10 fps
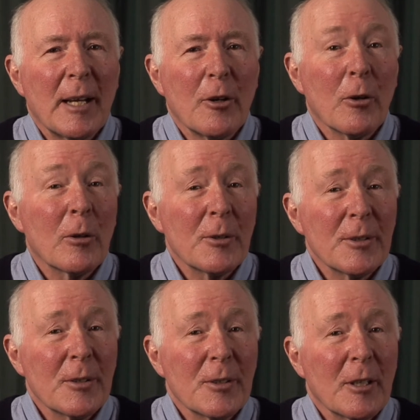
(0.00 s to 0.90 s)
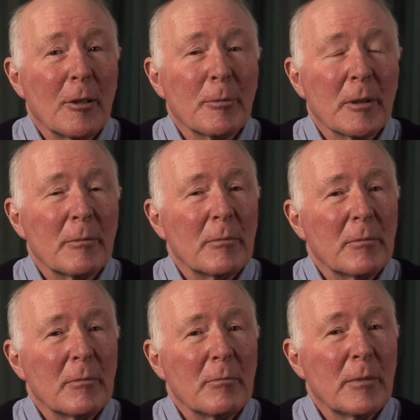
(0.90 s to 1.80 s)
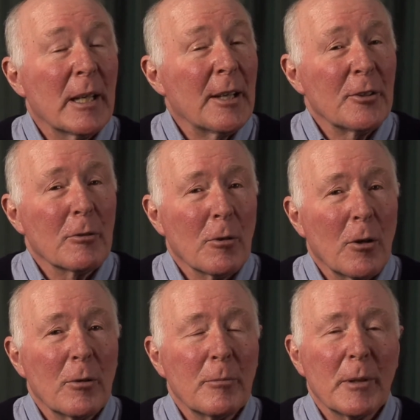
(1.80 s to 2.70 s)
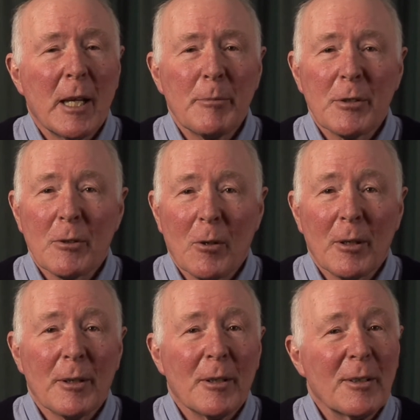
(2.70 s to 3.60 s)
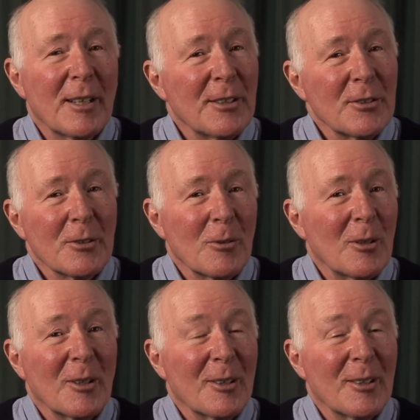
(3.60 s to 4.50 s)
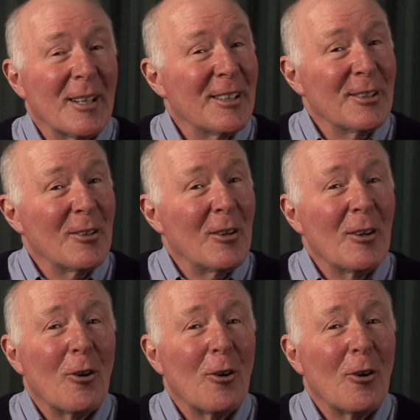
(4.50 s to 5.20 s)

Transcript: that urge to sculpt began to grow and became stronger and